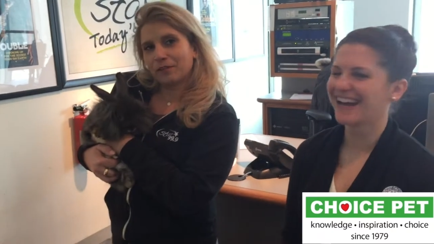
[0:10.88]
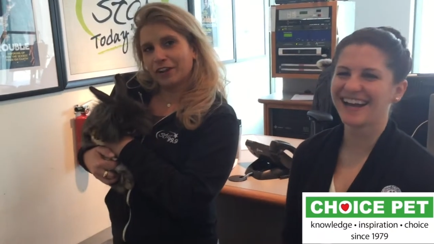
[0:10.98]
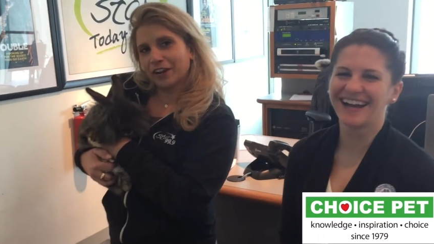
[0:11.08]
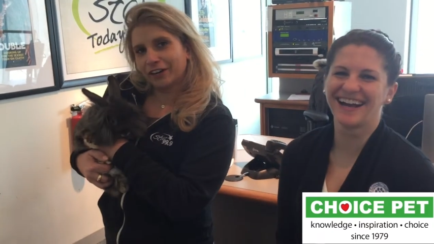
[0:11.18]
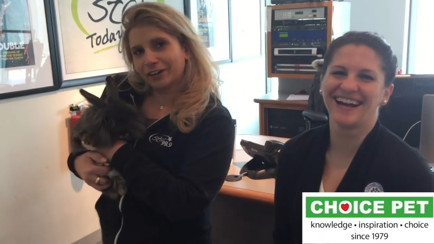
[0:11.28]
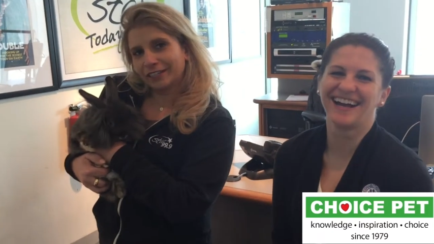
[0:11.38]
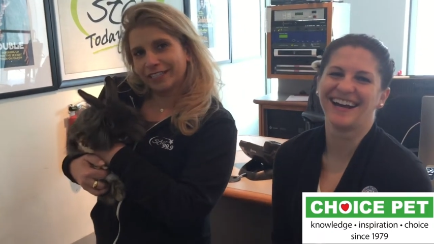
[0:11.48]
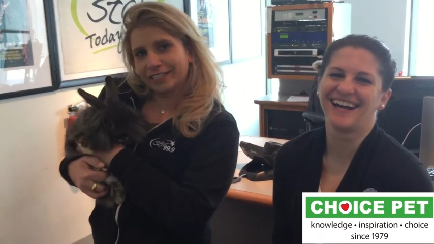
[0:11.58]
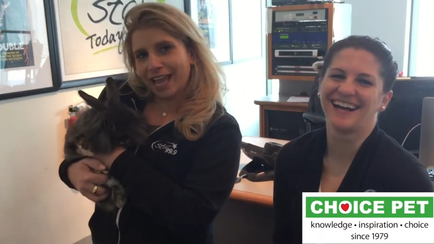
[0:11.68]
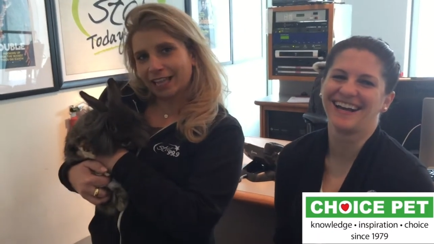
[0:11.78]
Speaker 1: over here,
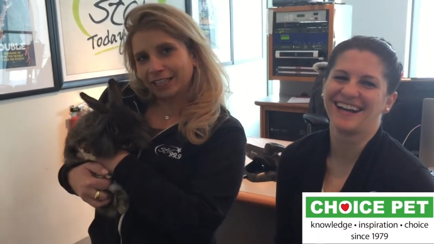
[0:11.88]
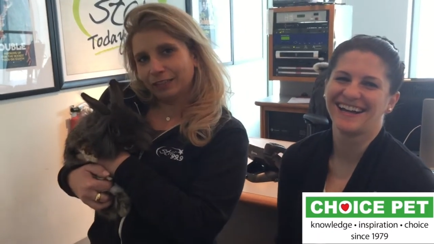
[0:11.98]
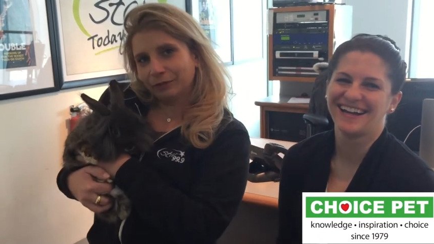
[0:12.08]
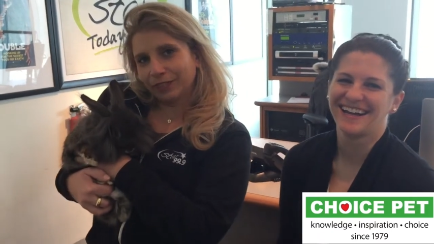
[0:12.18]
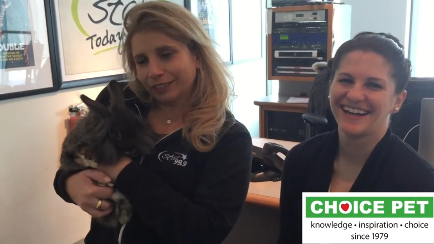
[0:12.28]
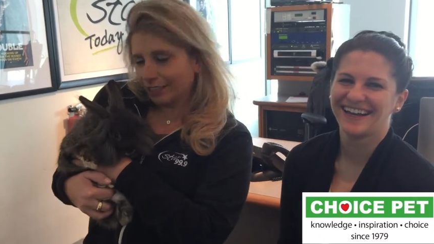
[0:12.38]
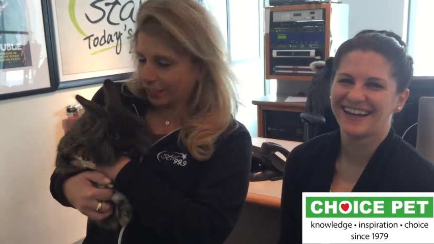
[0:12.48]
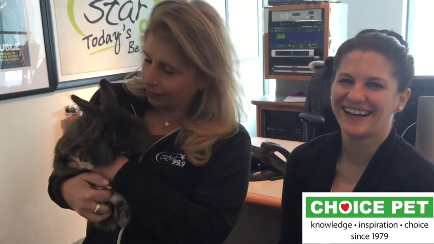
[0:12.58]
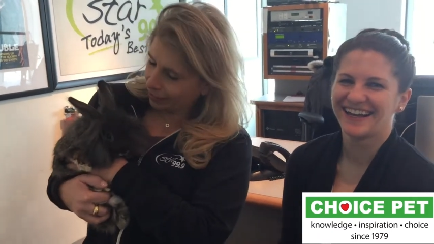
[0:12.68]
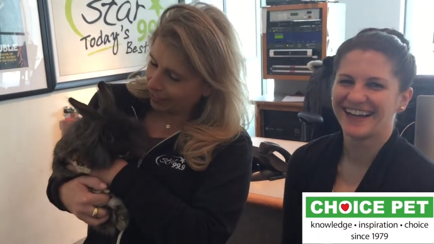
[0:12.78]
it's exactly, we look,
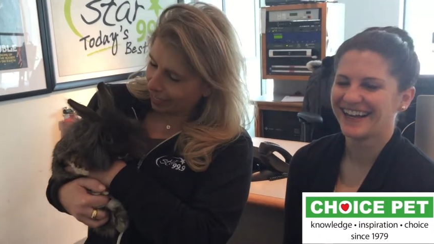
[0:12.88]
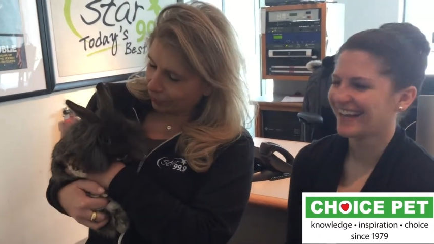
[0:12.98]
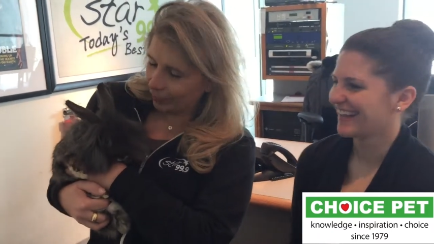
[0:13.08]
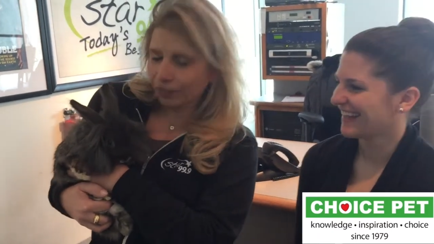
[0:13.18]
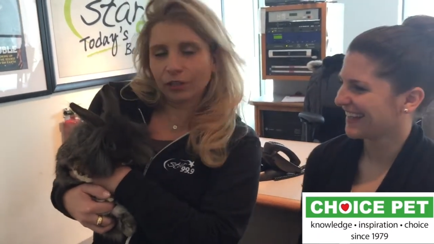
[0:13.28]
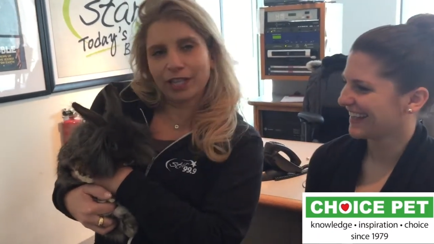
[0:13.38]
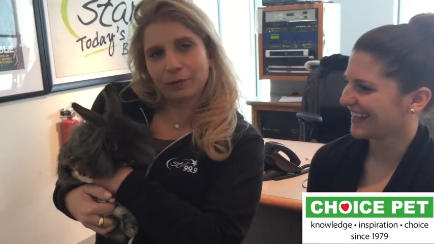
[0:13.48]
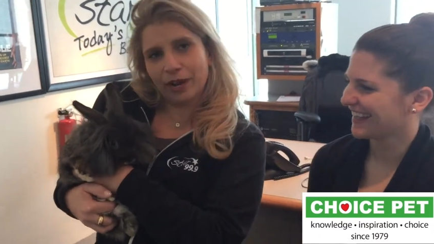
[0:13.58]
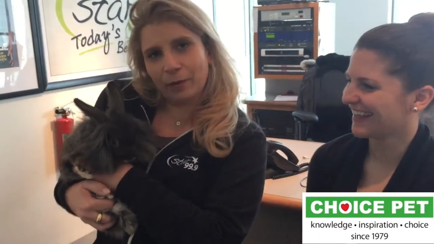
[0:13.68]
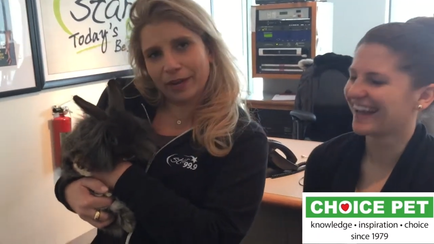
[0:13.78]
this is exactly what I look
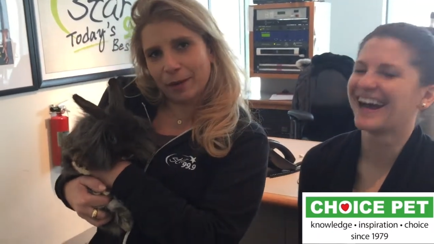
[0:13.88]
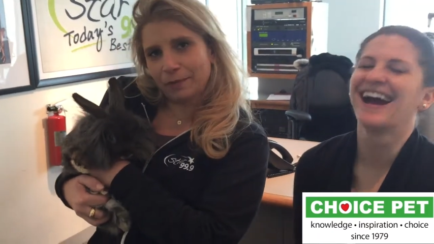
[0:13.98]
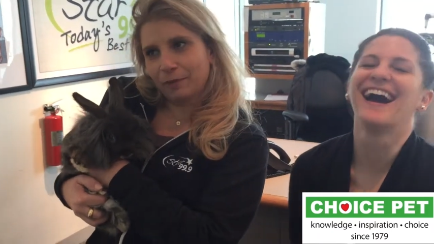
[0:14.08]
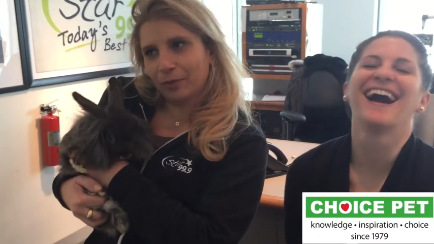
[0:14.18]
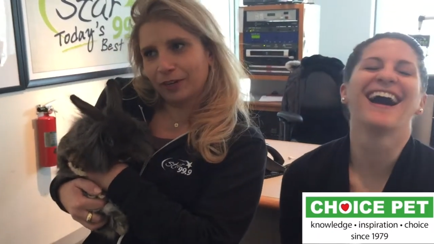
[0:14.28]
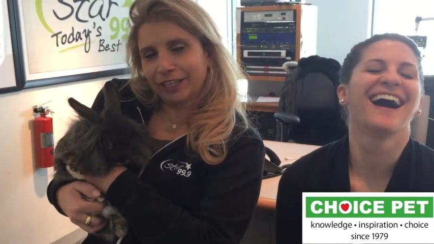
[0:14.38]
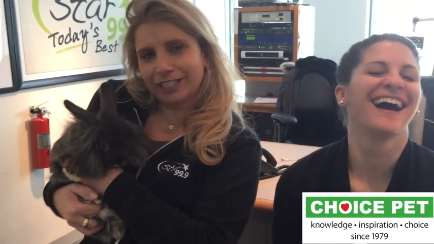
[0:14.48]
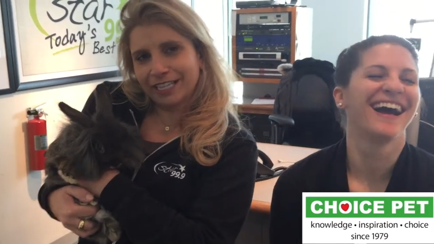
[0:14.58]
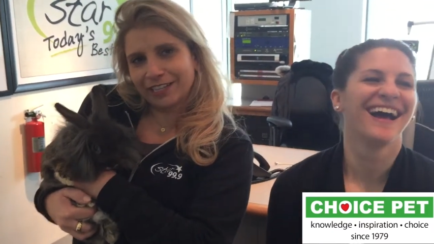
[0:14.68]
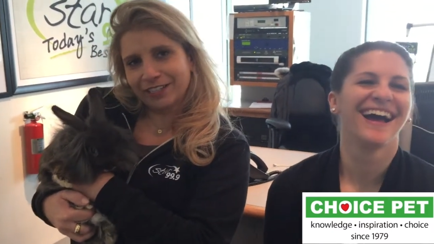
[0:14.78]
like when I wake up in the morning,
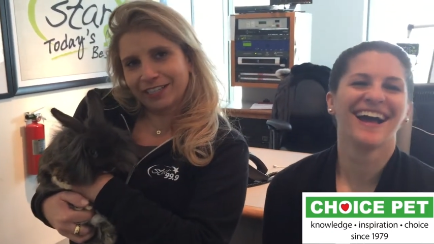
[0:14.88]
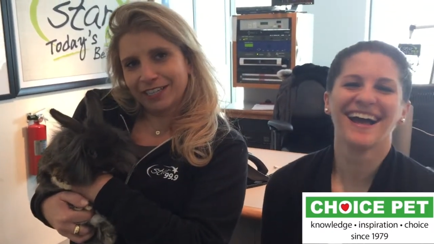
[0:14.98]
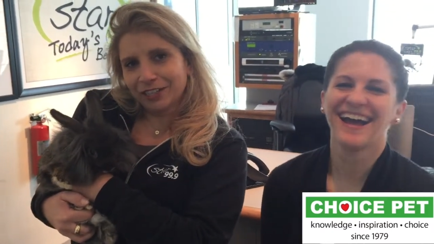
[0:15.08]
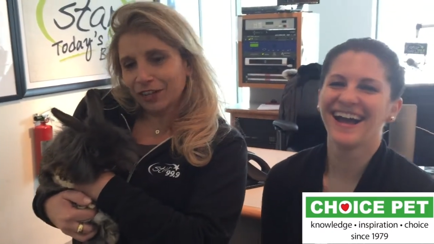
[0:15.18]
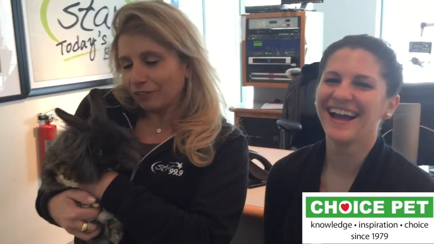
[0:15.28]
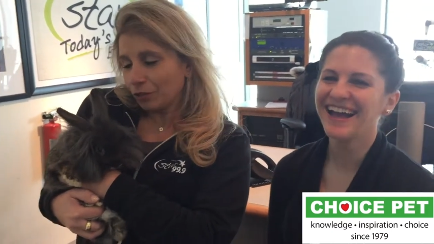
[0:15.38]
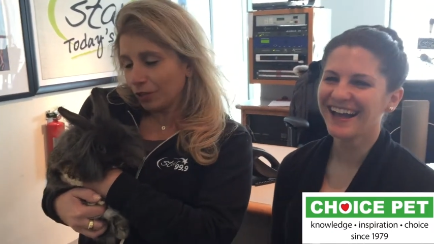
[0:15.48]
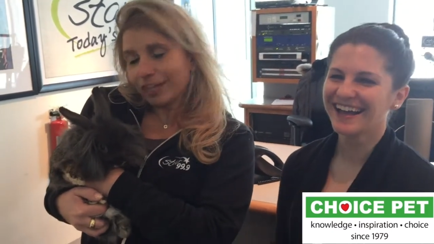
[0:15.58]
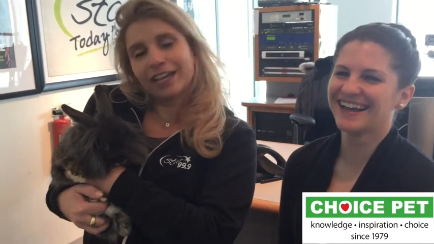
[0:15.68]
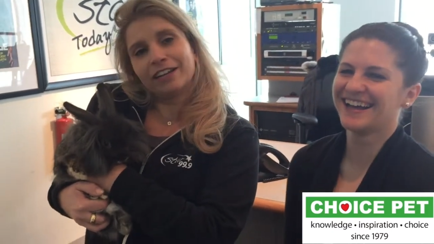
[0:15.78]
his hair. Look, if you
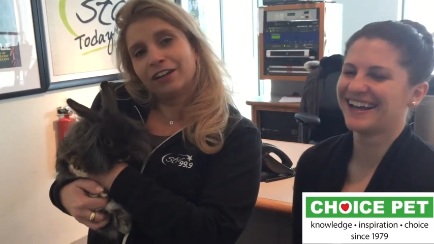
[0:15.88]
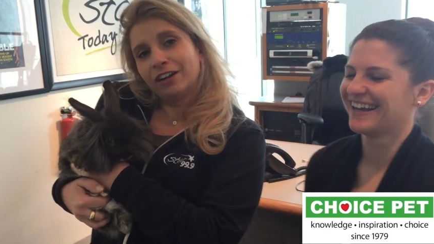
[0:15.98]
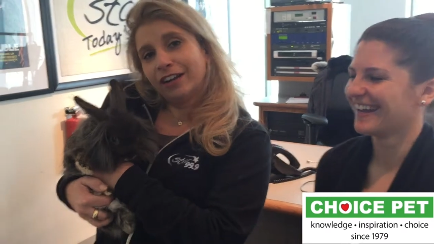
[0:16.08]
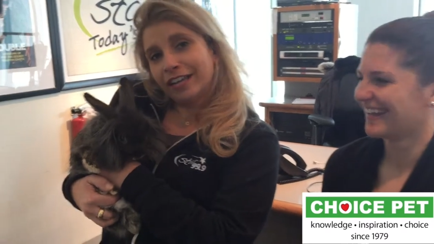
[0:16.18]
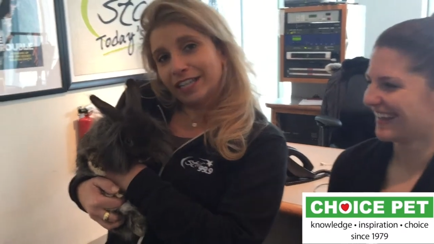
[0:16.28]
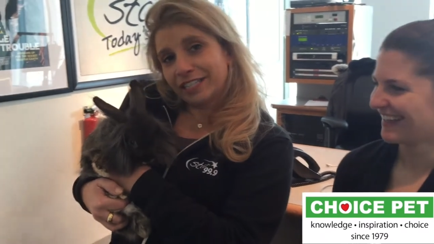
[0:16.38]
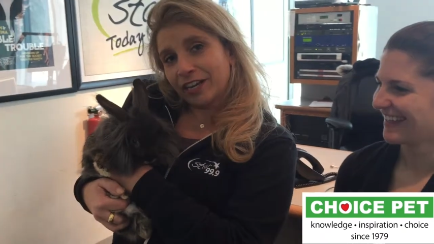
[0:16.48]
look at his